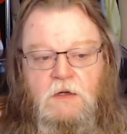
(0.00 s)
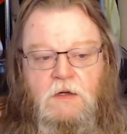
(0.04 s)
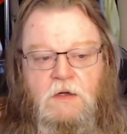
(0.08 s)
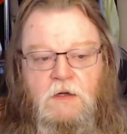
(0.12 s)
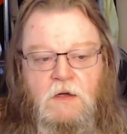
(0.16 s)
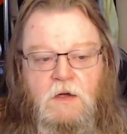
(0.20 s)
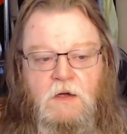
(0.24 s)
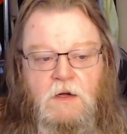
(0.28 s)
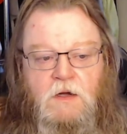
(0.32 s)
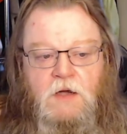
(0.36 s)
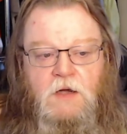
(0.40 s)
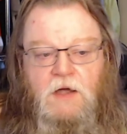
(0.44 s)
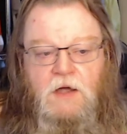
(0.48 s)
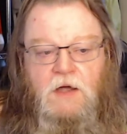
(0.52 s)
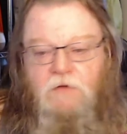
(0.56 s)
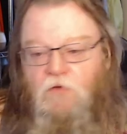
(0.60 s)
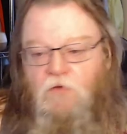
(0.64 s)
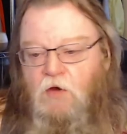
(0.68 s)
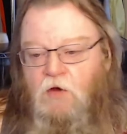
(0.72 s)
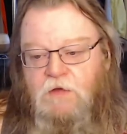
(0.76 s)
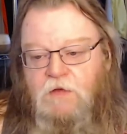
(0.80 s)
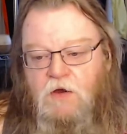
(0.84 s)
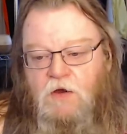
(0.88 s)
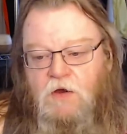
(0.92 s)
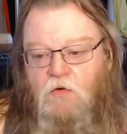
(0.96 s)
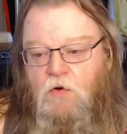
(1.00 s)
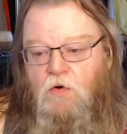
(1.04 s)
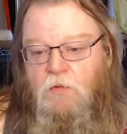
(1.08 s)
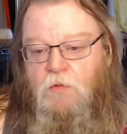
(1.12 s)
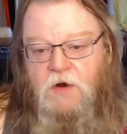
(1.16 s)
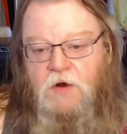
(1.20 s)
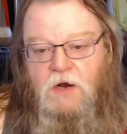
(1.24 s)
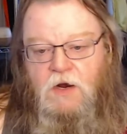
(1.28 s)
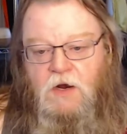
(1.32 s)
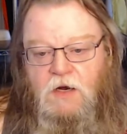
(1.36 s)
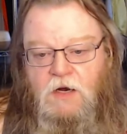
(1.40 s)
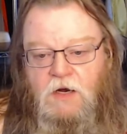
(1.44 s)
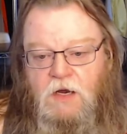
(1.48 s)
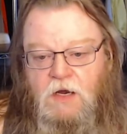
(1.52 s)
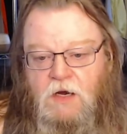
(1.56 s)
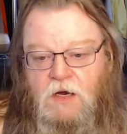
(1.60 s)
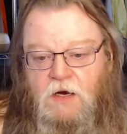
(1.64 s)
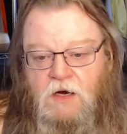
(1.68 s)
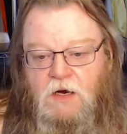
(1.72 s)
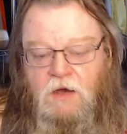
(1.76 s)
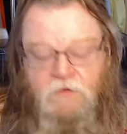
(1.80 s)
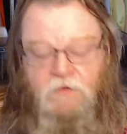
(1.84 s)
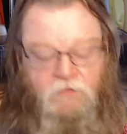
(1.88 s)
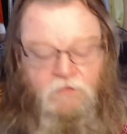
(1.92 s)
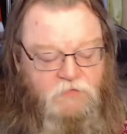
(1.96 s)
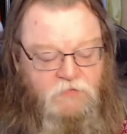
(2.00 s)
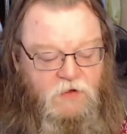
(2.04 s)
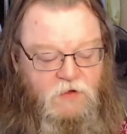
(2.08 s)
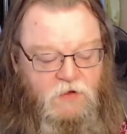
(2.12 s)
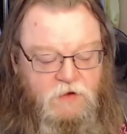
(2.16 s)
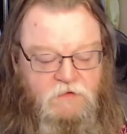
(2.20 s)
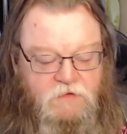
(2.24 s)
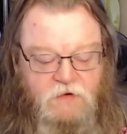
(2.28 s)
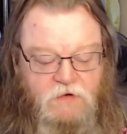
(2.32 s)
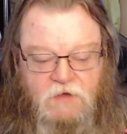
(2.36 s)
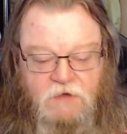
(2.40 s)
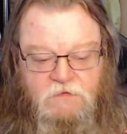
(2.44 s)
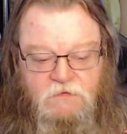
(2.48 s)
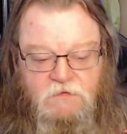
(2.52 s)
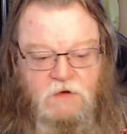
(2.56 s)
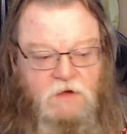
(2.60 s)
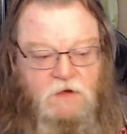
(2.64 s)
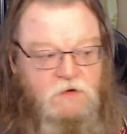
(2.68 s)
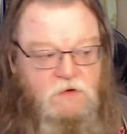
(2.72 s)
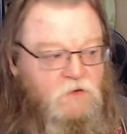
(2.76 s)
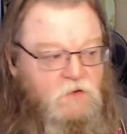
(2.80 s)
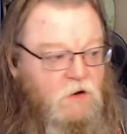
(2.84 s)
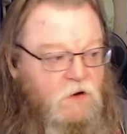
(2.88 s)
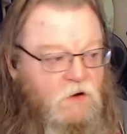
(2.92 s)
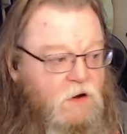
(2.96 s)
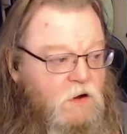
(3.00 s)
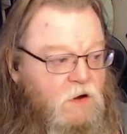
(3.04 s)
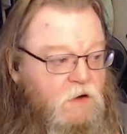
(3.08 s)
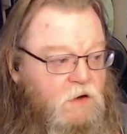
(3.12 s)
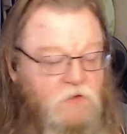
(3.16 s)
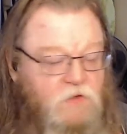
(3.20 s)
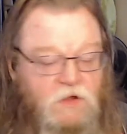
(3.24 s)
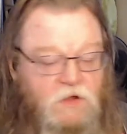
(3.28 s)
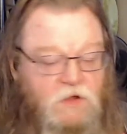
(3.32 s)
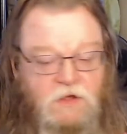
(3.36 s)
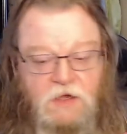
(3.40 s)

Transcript: I have all the equipment I need. I have a fantastic guitar. I've got the